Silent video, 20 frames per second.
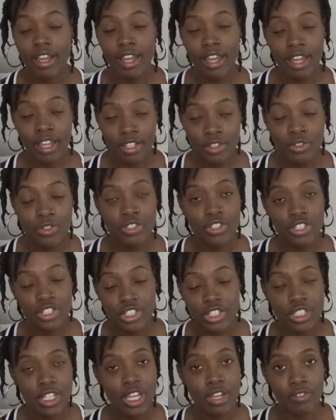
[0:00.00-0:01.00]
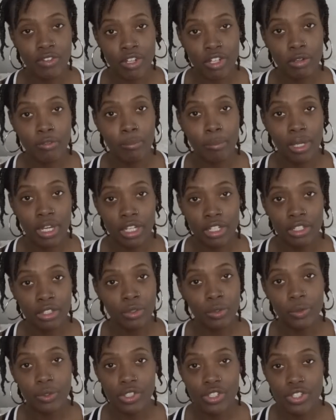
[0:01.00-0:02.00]
I usually just have on a bonnet
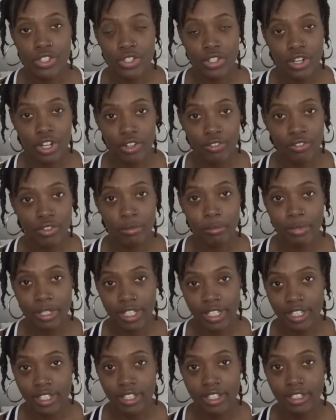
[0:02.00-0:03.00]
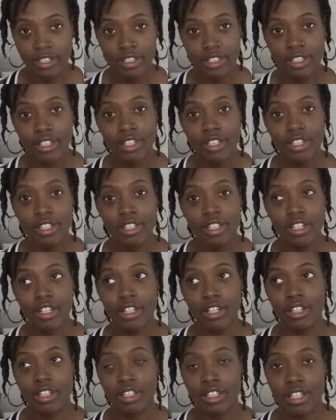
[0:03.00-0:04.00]
or a scarf on my head,
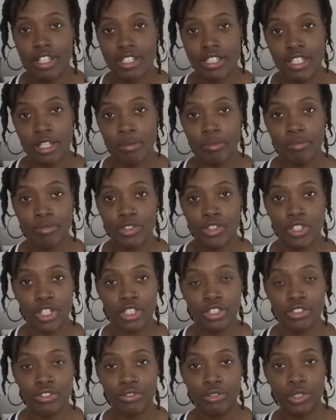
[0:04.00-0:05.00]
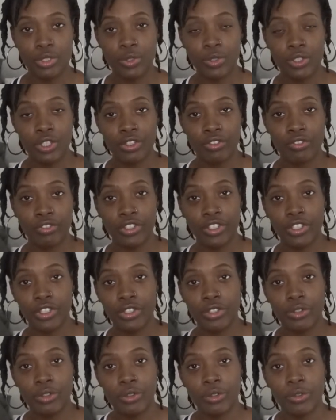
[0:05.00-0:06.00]
unless I'm trying to record a
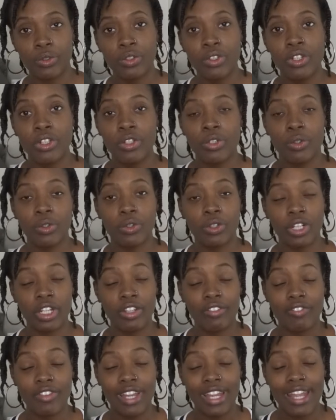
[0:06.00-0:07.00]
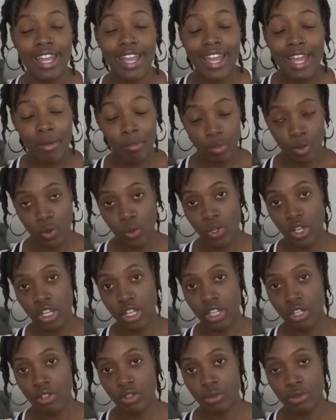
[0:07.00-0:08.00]
video or if I am going
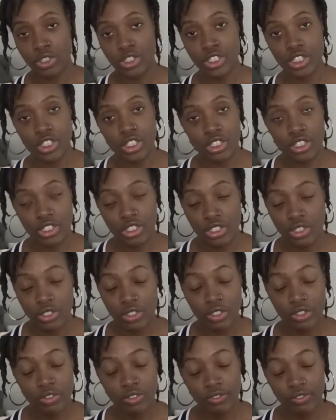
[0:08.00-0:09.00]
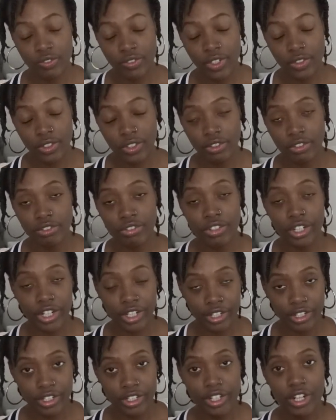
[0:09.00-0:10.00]
out, which is very
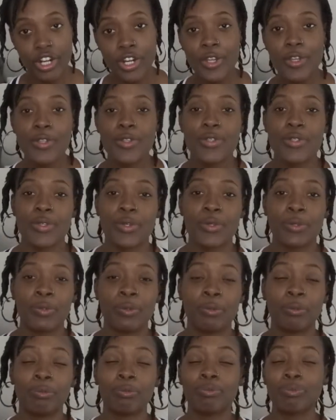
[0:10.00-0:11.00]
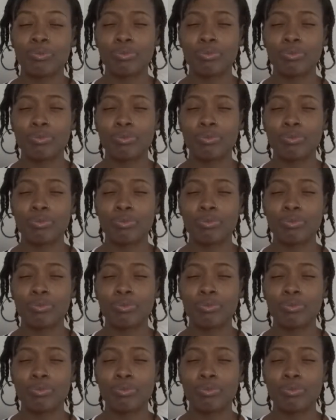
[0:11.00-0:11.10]
rare. So